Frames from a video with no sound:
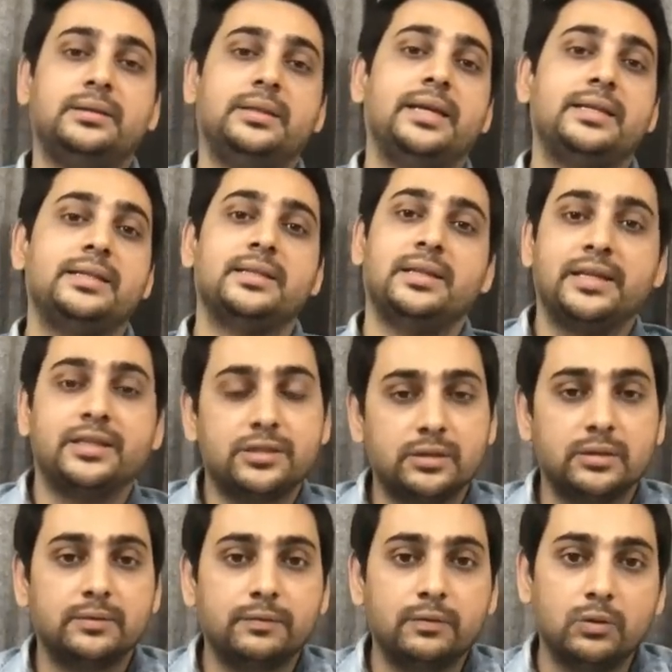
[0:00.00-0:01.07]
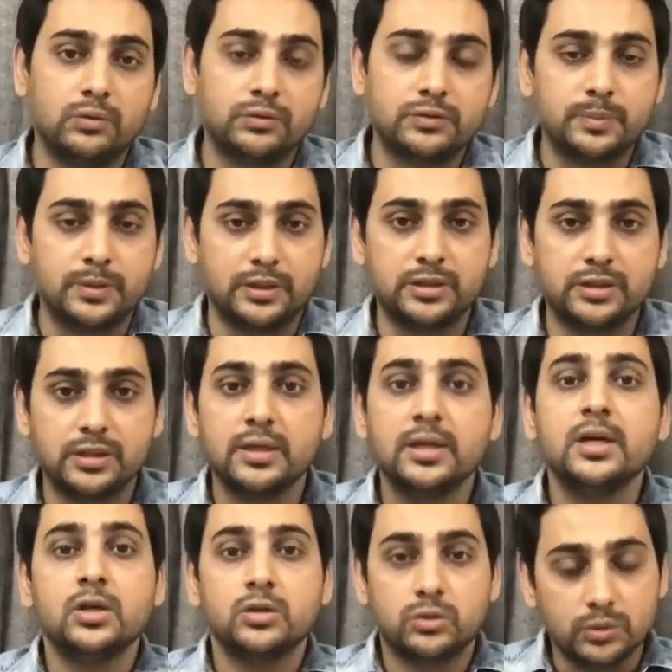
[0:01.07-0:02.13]
that is a natural flow of speech.
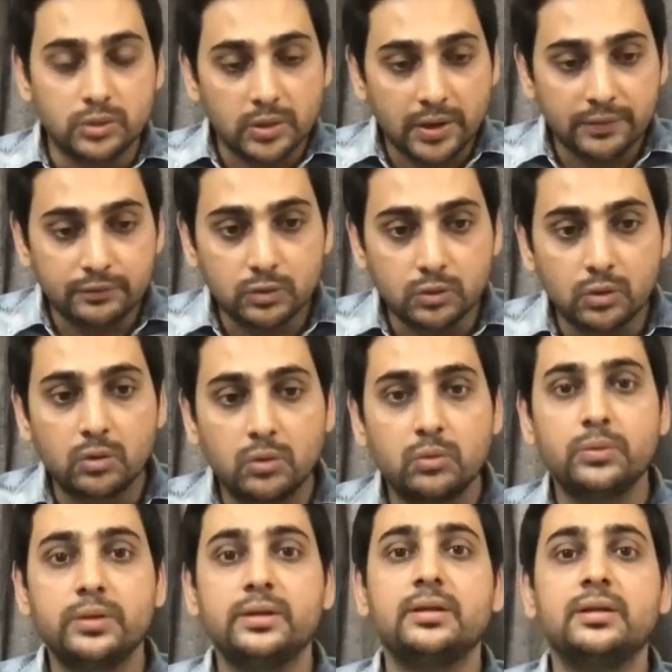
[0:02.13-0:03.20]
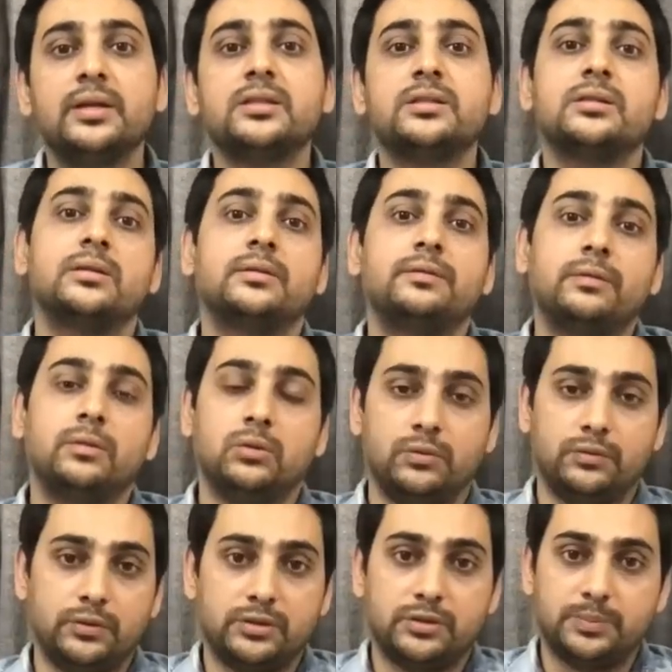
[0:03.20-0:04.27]
So you have to go with the natural
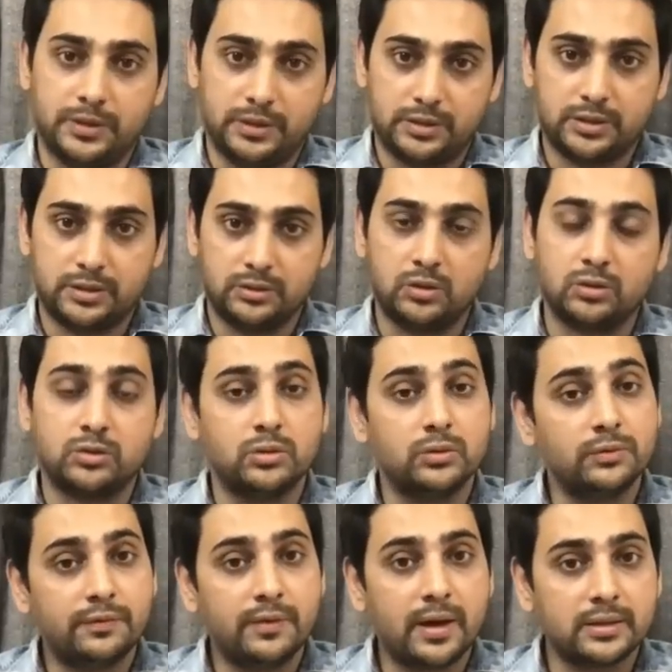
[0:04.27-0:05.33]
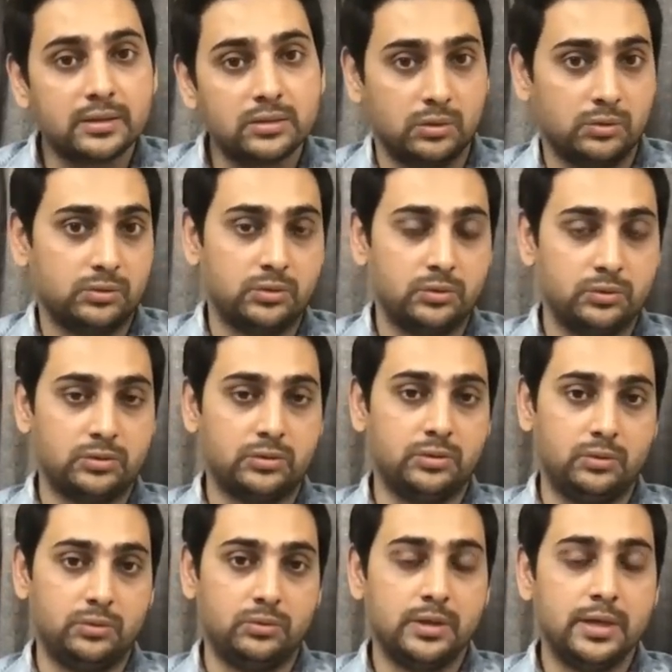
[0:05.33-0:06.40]
flow of your speech, not too fast nor too
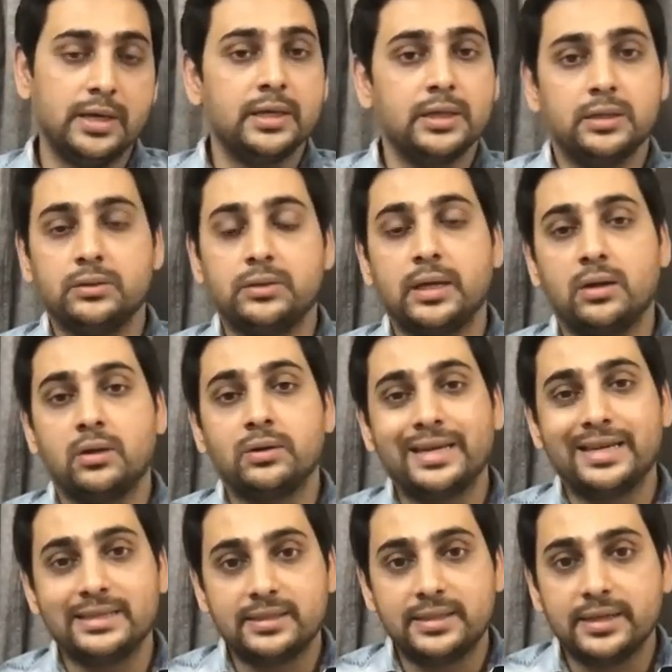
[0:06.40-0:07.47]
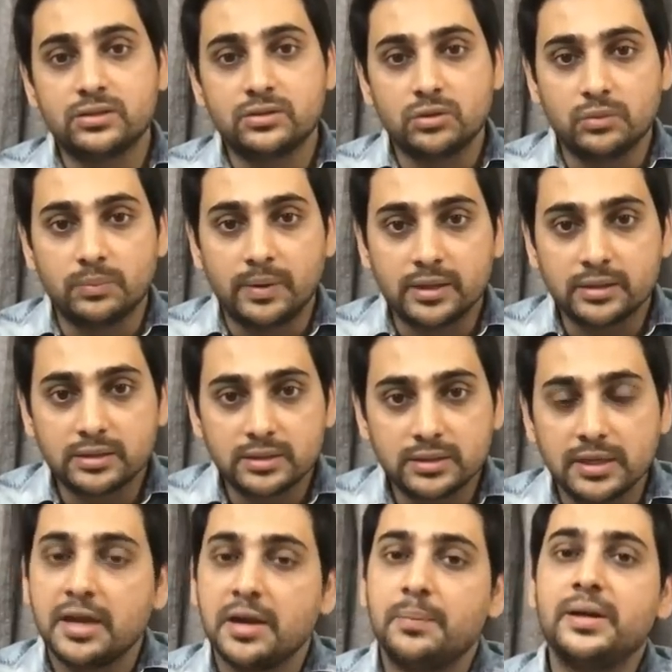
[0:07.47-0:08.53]
slow. You cannot hesitate so much,
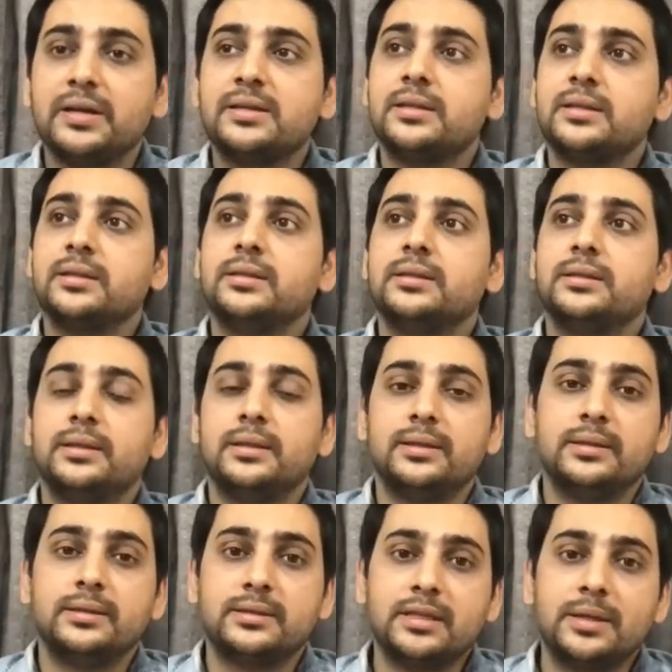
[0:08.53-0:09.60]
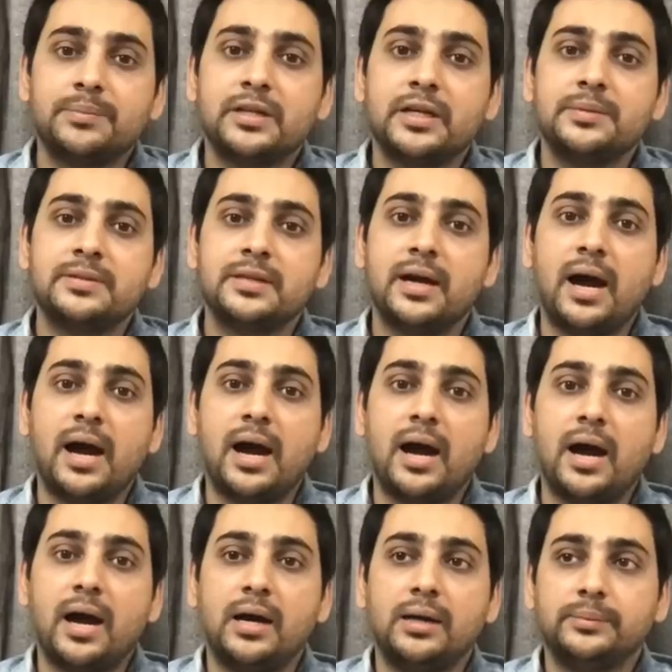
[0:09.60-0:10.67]
but sometimes
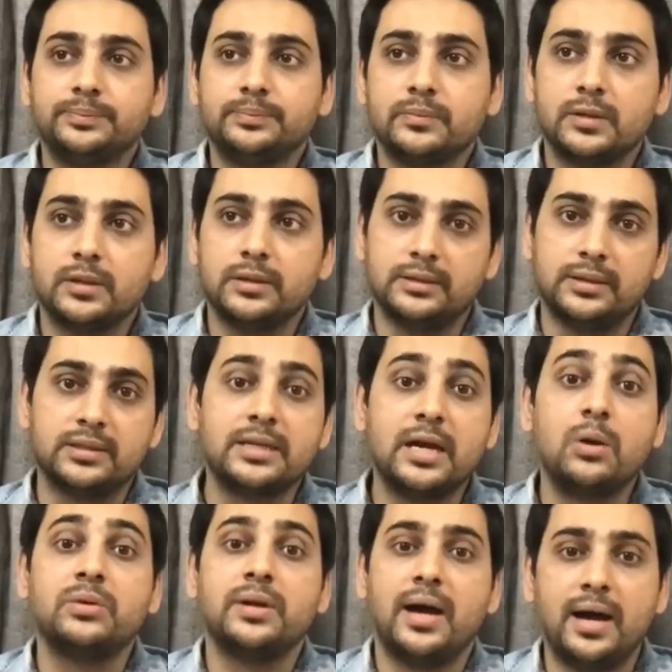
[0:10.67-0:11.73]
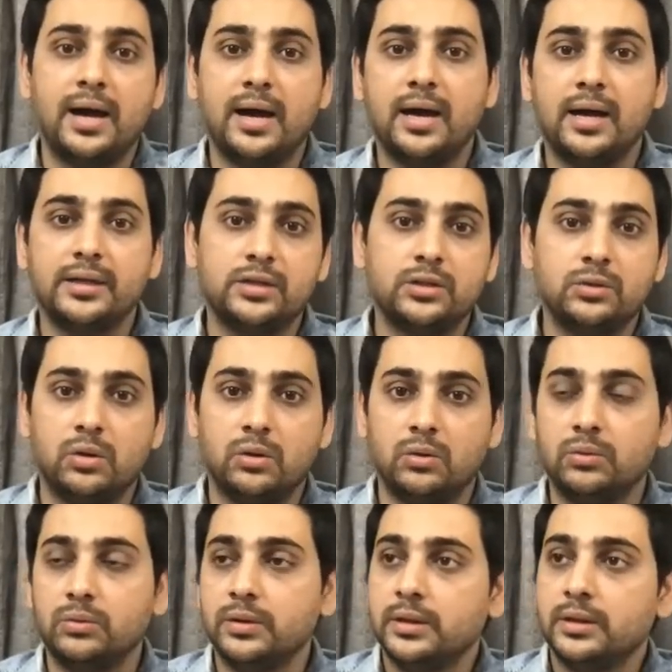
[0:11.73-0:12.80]
the sound
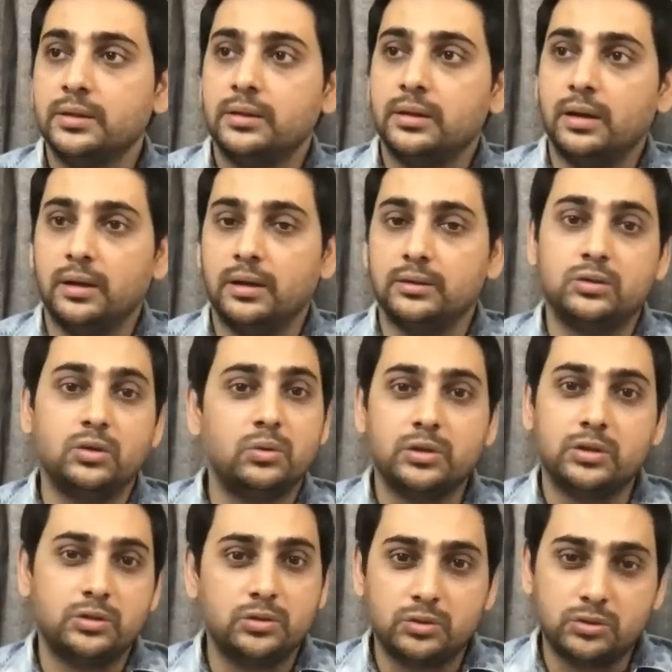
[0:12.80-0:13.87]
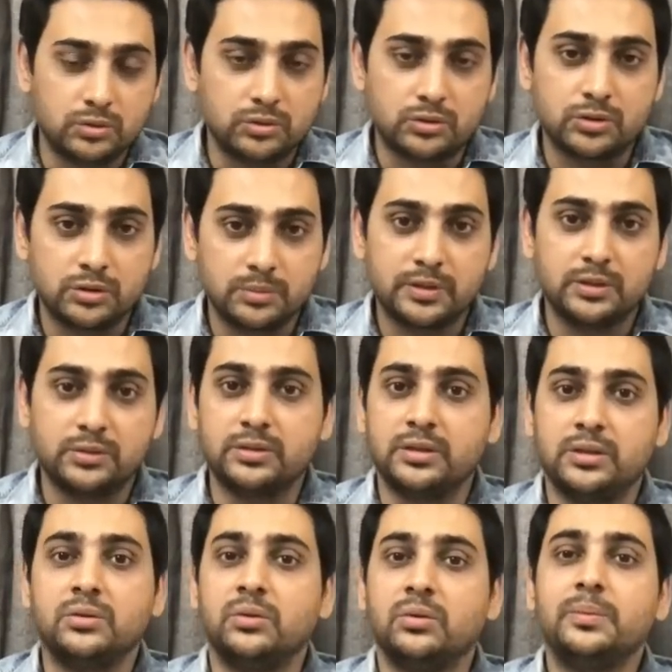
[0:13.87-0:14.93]
though you shouldn't be
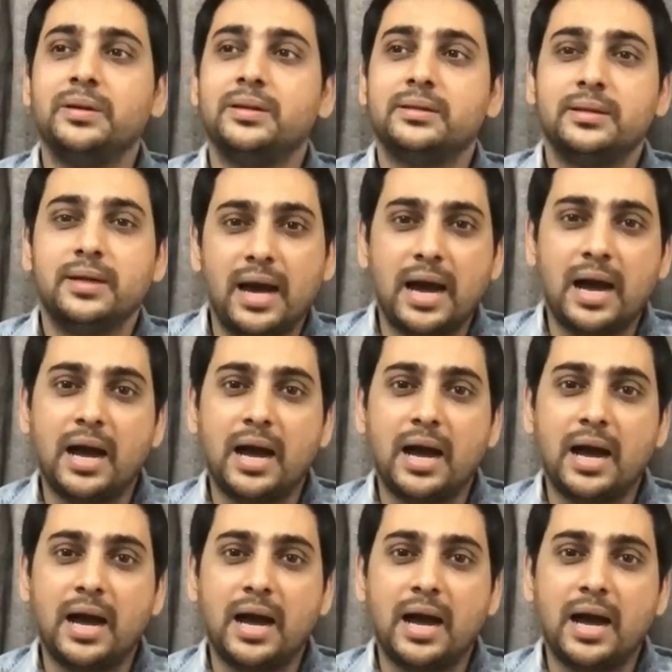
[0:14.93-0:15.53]
using but